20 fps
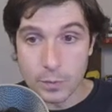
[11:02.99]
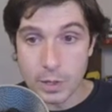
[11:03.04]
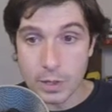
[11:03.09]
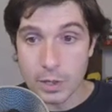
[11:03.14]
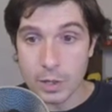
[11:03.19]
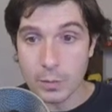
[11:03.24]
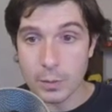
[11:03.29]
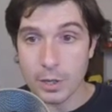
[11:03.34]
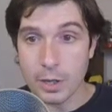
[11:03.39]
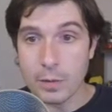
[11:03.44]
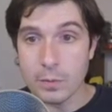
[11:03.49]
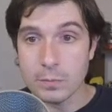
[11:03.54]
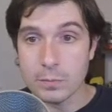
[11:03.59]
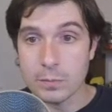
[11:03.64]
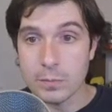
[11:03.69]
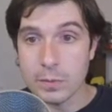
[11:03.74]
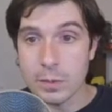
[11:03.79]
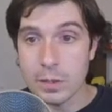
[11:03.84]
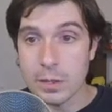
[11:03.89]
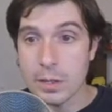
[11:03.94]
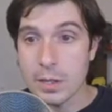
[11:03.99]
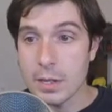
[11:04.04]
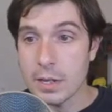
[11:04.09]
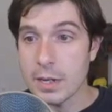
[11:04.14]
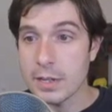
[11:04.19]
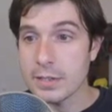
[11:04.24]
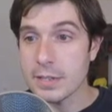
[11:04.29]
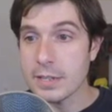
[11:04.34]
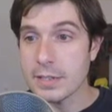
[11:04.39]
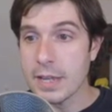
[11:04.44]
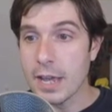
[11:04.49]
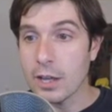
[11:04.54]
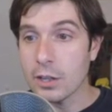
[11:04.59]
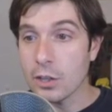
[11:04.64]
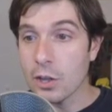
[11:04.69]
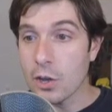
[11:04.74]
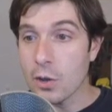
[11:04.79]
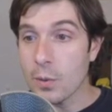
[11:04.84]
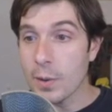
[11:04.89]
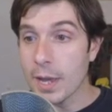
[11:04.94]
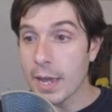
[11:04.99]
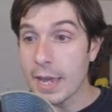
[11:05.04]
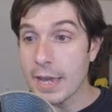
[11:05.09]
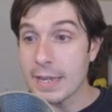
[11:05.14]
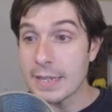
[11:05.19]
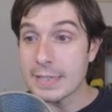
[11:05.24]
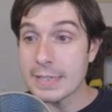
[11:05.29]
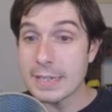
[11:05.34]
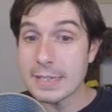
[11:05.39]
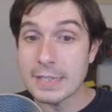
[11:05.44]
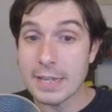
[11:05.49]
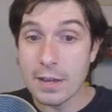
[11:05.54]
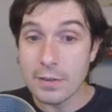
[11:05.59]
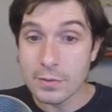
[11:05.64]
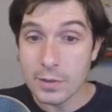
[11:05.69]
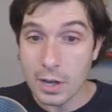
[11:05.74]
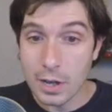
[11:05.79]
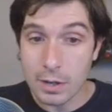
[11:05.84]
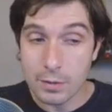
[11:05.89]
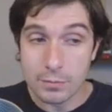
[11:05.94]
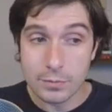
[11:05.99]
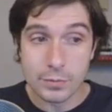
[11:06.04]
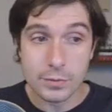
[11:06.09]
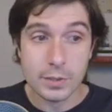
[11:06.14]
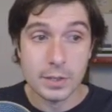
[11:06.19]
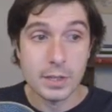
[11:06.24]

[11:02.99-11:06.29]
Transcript: There we go. It says, hello, AZ DevConf.